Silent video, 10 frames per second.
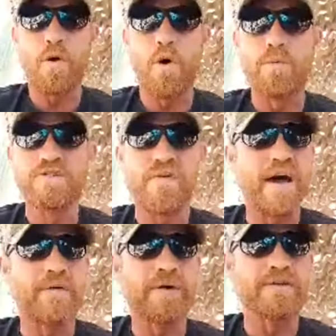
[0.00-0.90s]
homeless
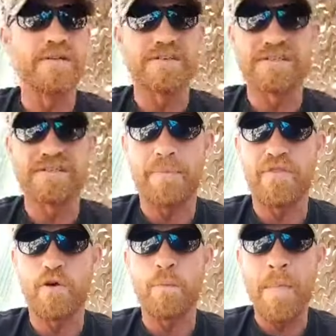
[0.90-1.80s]
veterans and stopped
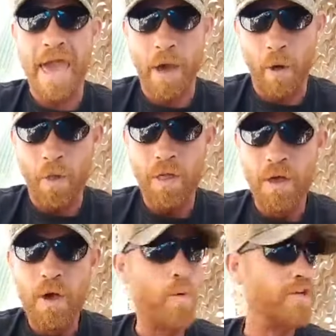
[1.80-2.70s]
their mail,
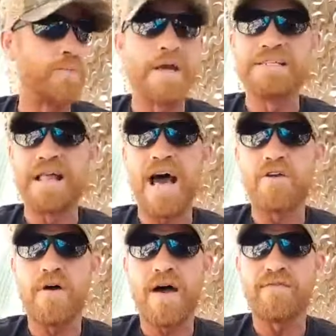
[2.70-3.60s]
which means now you
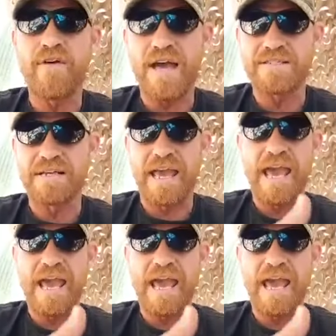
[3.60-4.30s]
have vets that can't